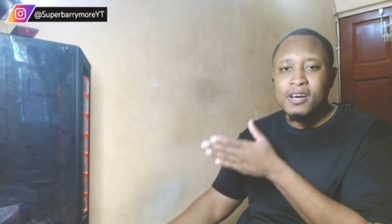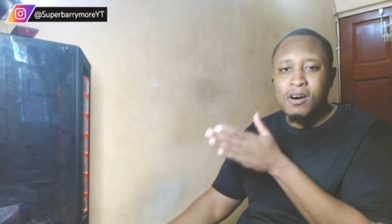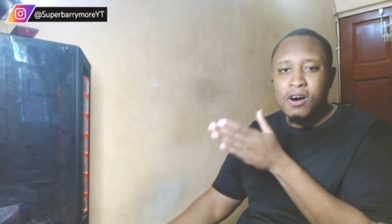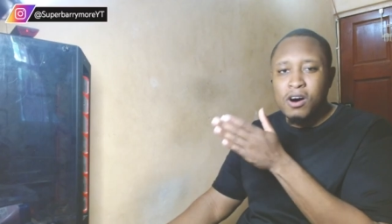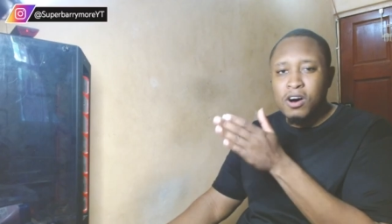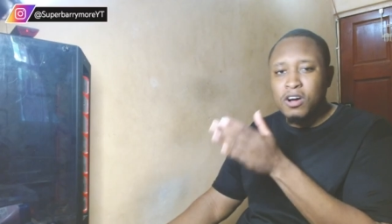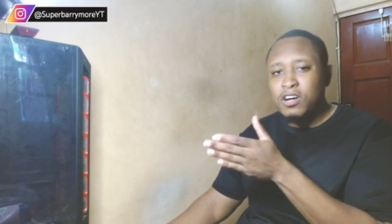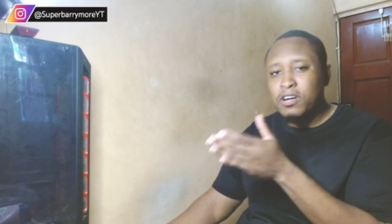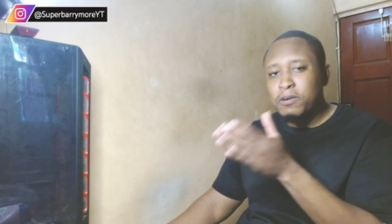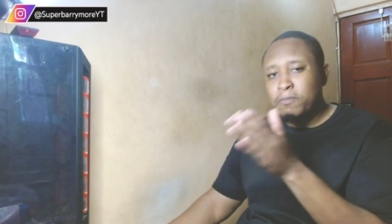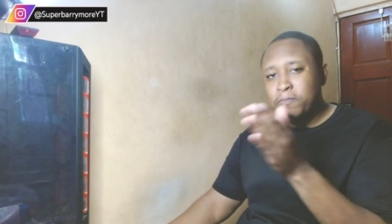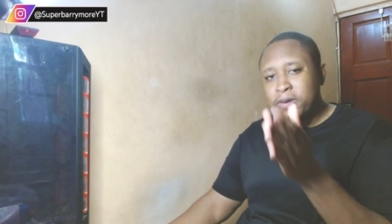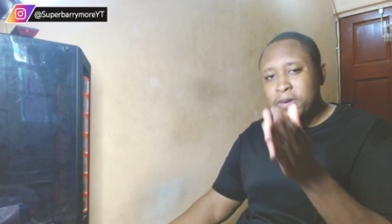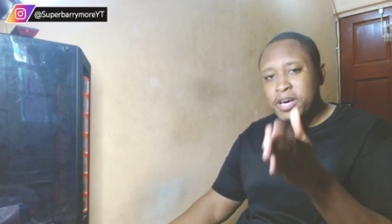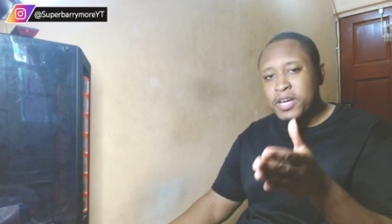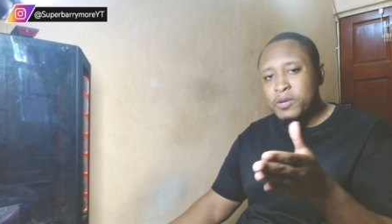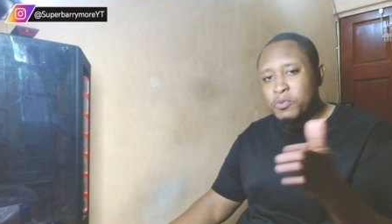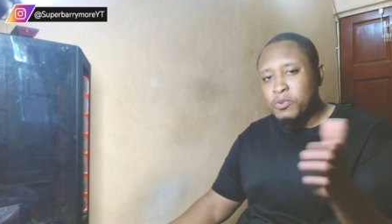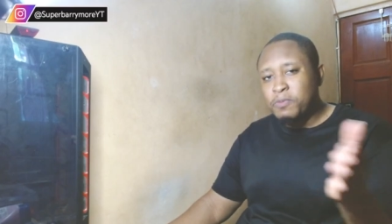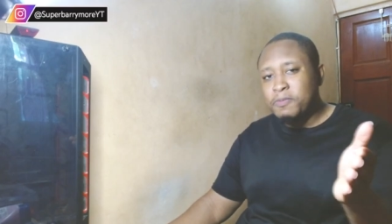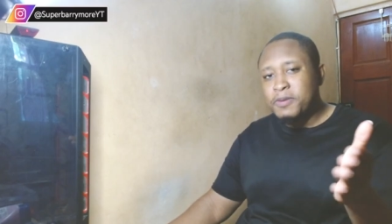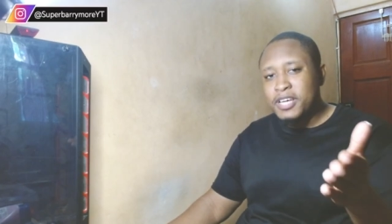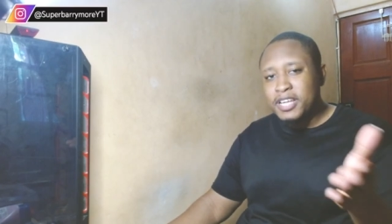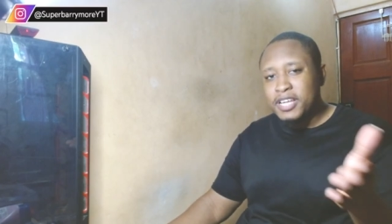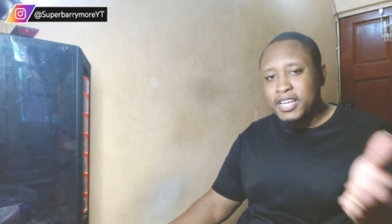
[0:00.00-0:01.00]
Uncle Ben
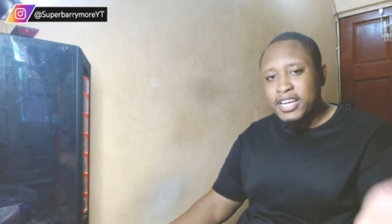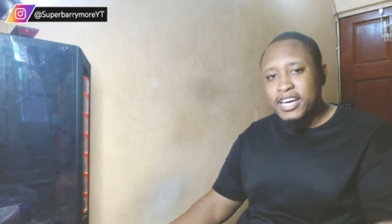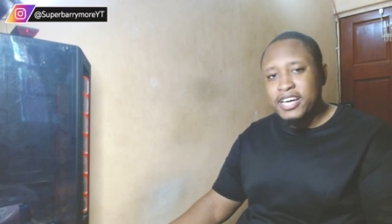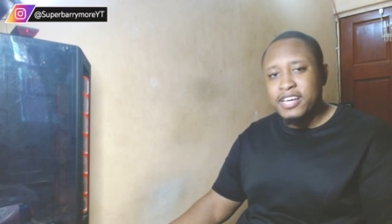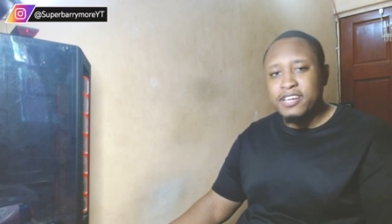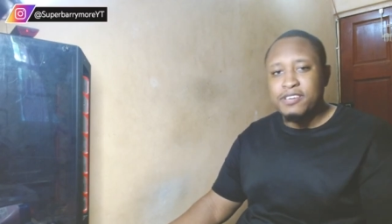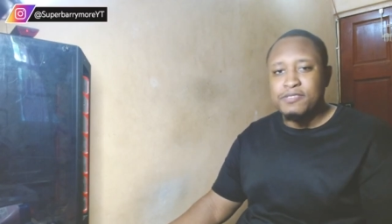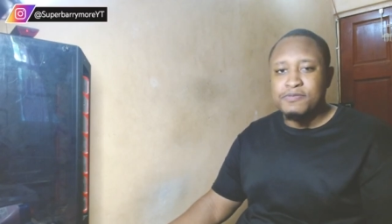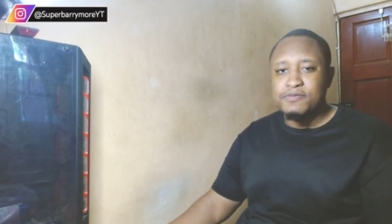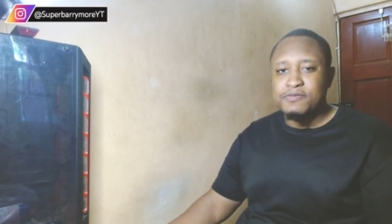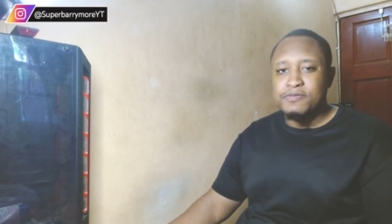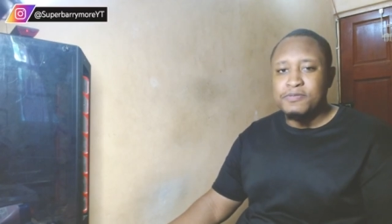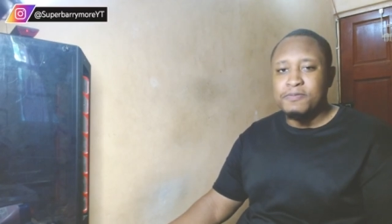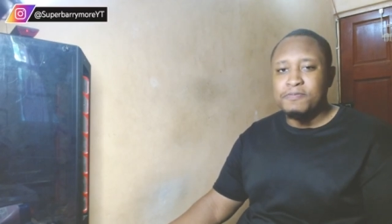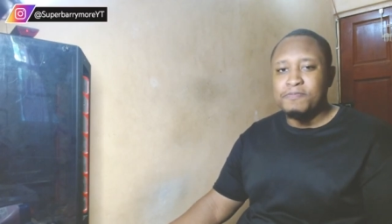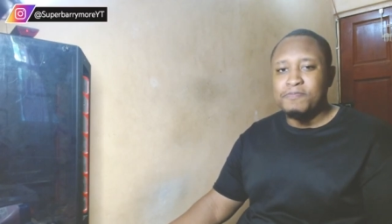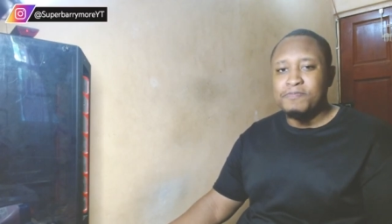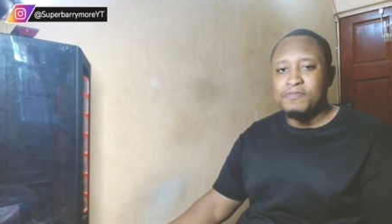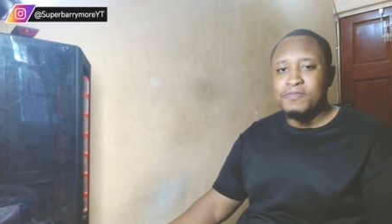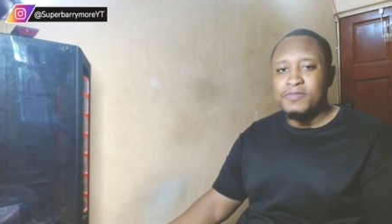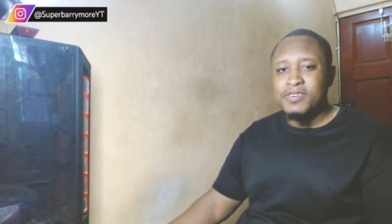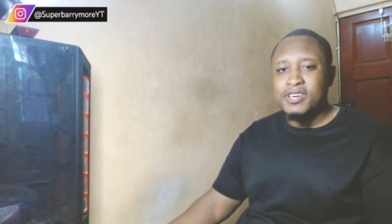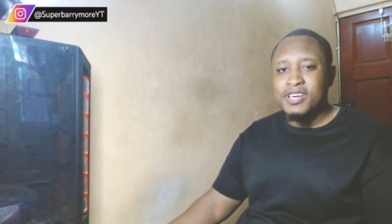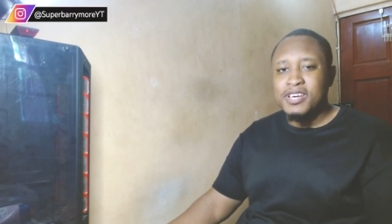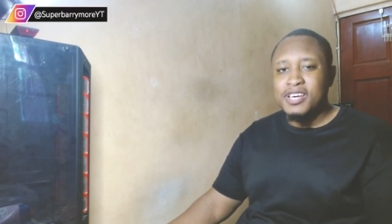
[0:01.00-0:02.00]
would be alive.
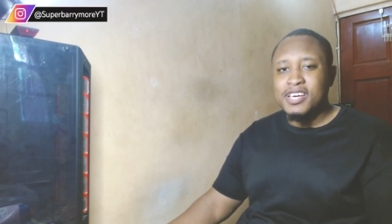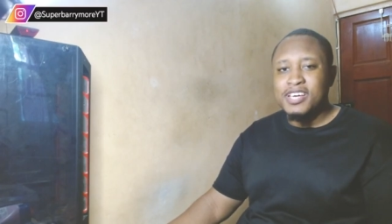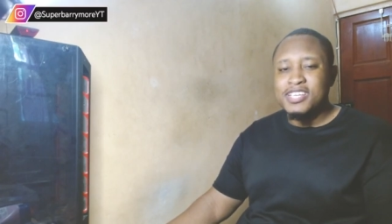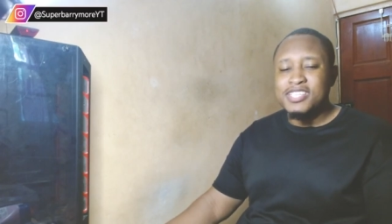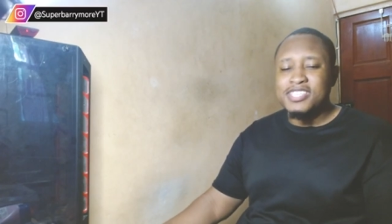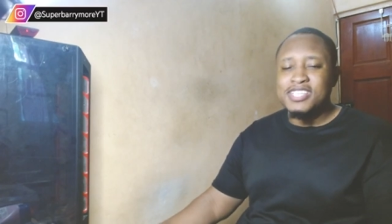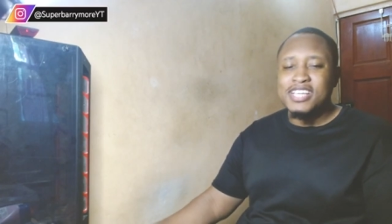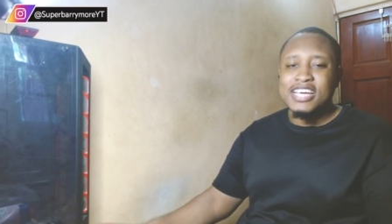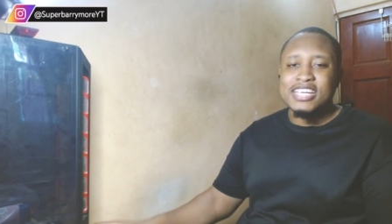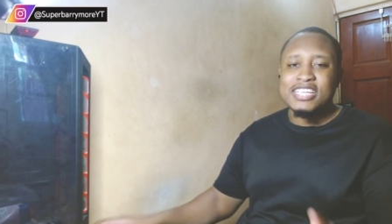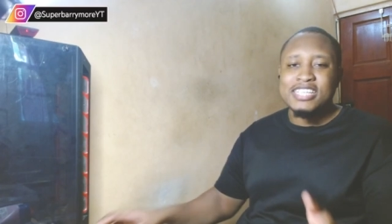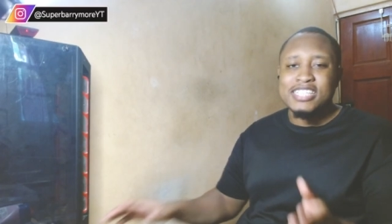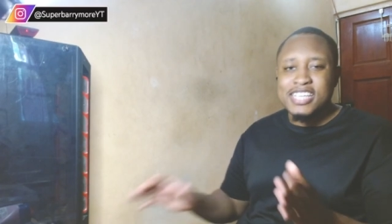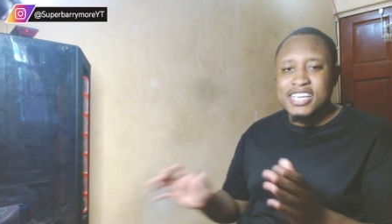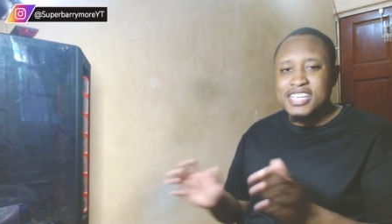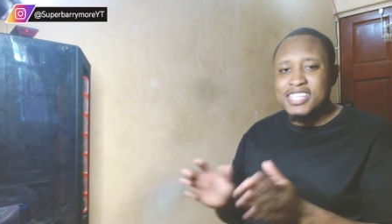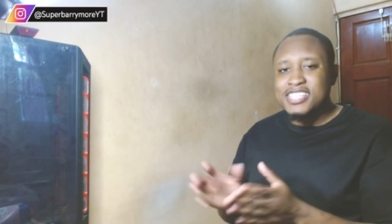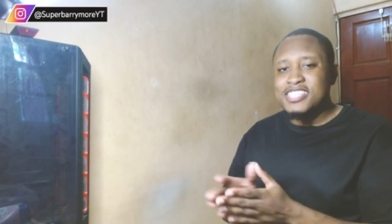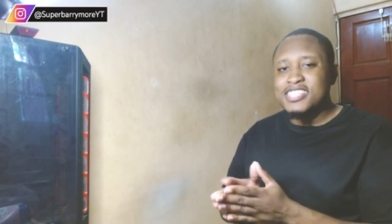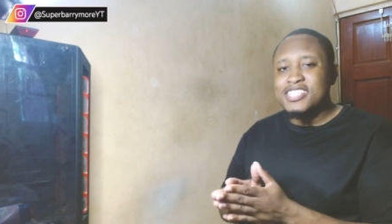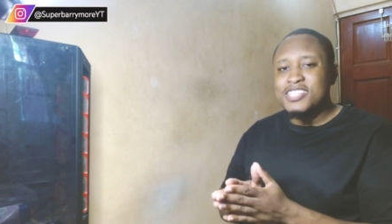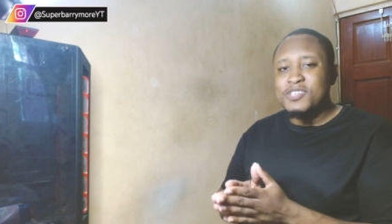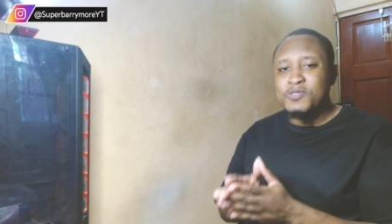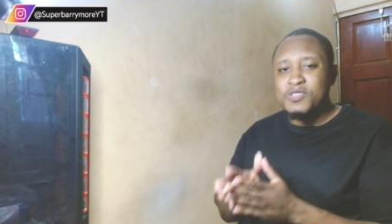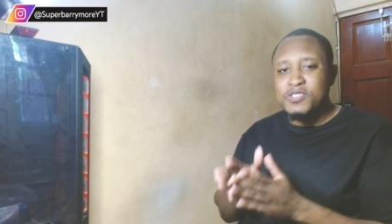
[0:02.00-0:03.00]
It's like
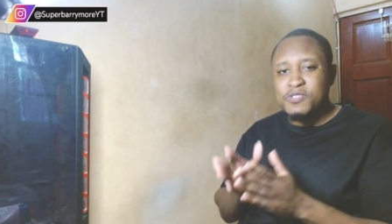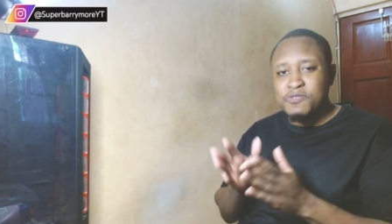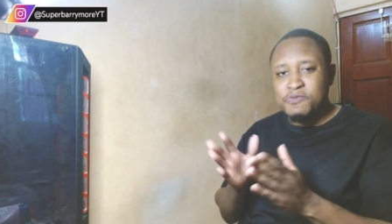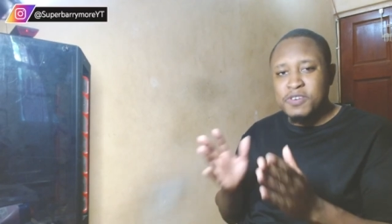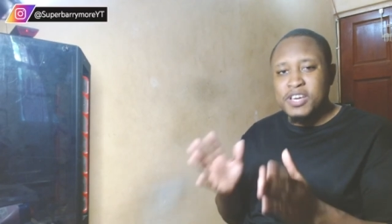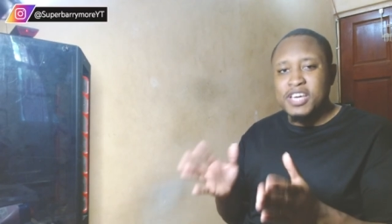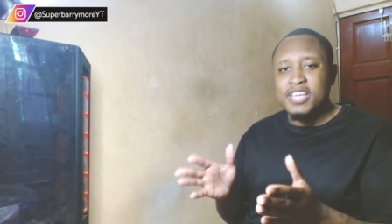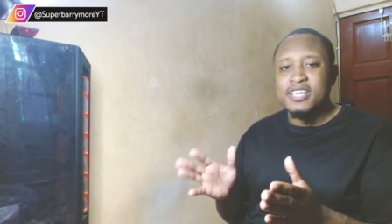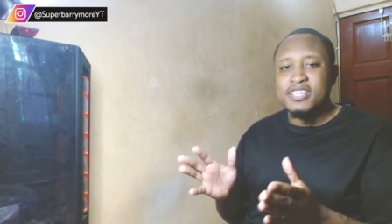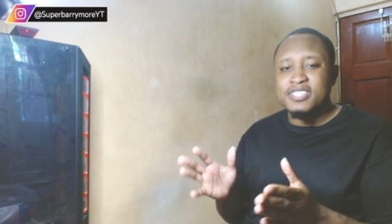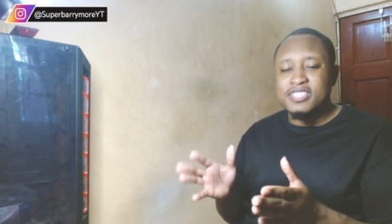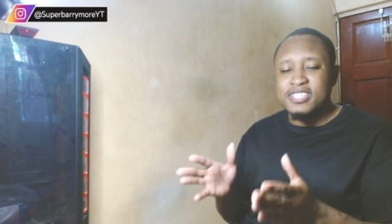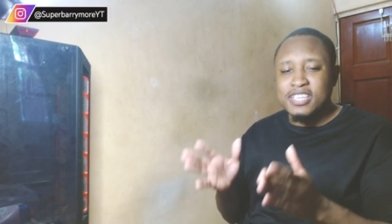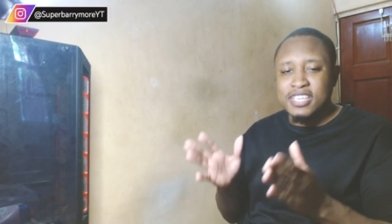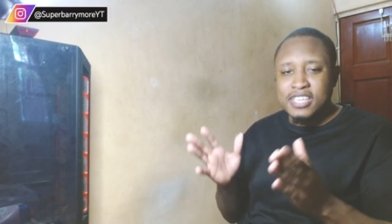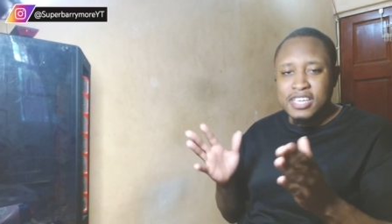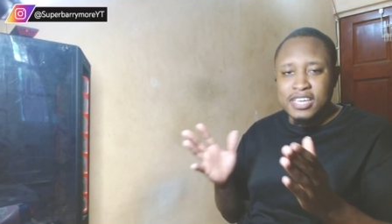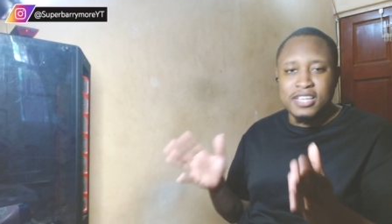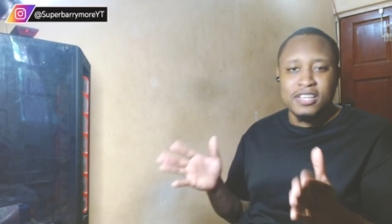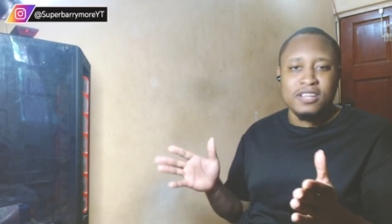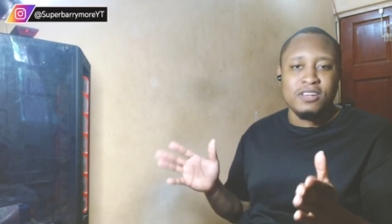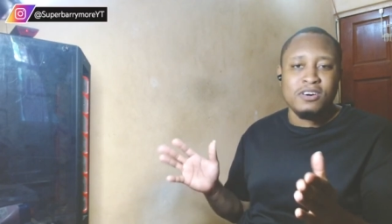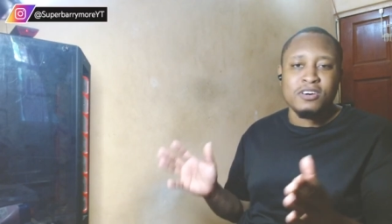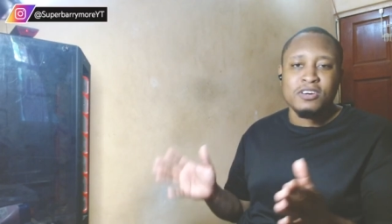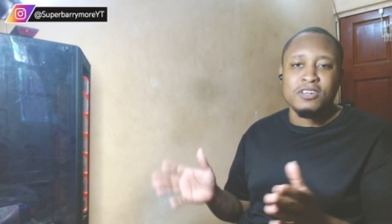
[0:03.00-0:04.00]
destiny was fated to
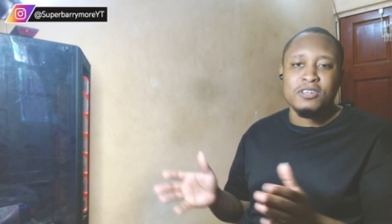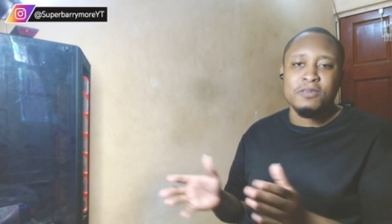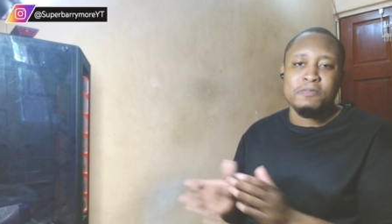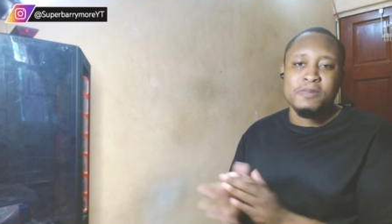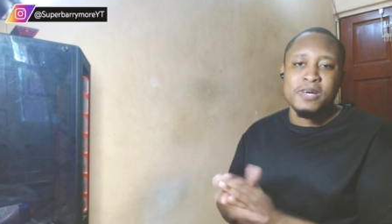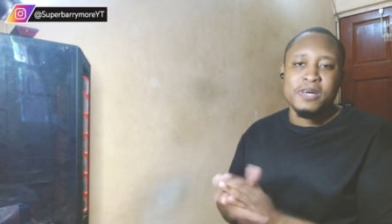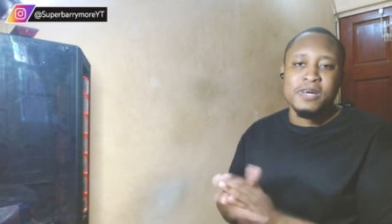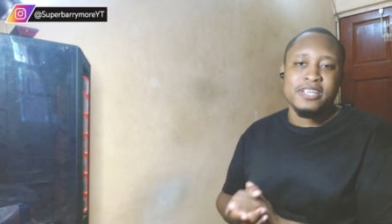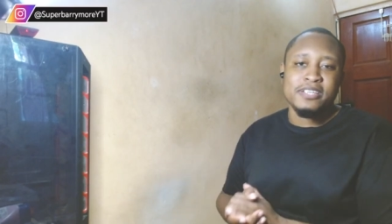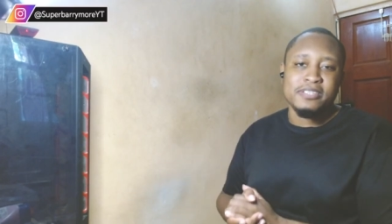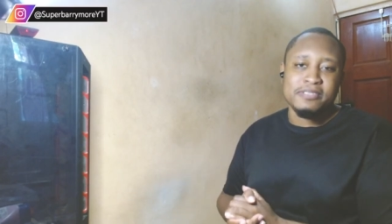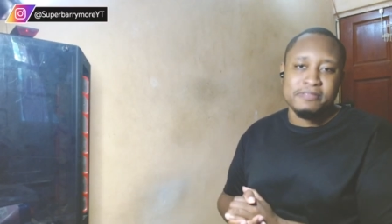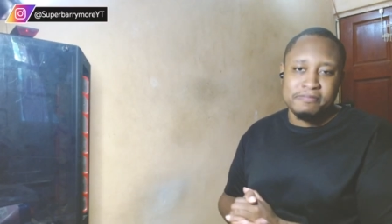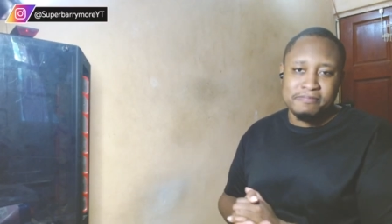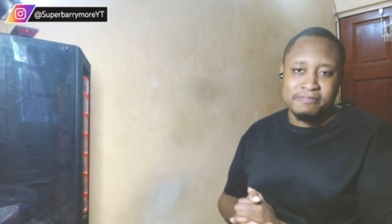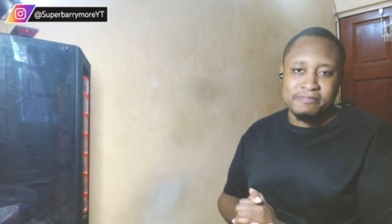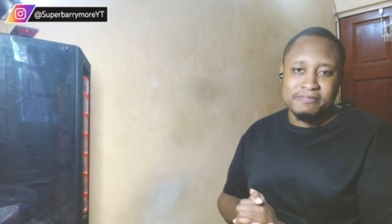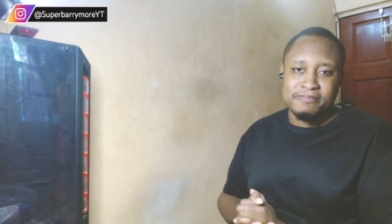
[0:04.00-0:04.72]
kill Uncle Ben.